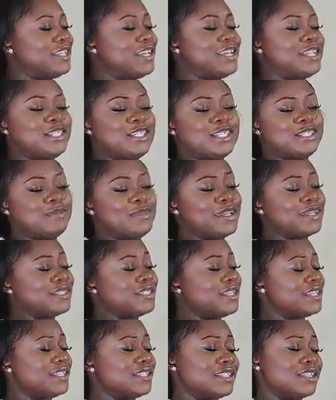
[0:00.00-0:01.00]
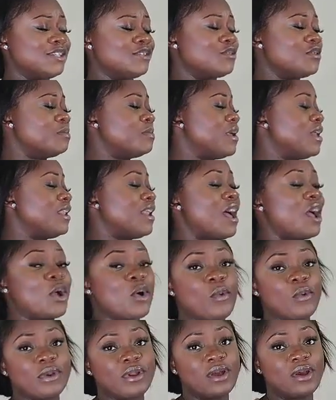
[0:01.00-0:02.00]
It just makes sense because there's gonna be a lot
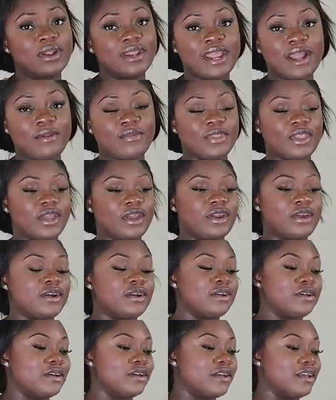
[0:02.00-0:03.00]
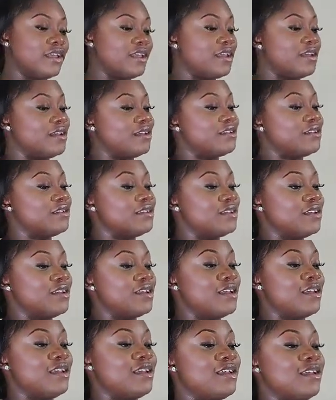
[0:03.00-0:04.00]
going on down there, and
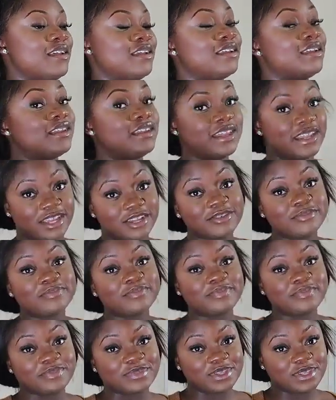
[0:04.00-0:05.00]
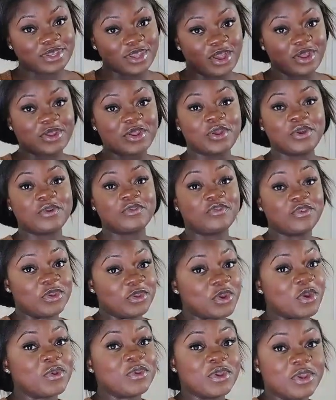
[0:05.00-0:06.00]
yeah y'all know if
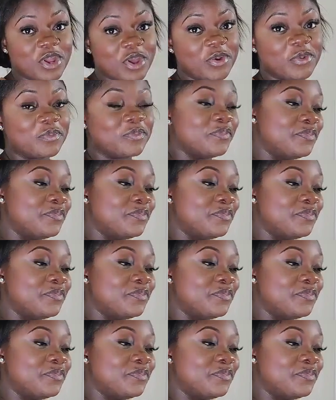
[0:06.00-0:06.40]
you know you know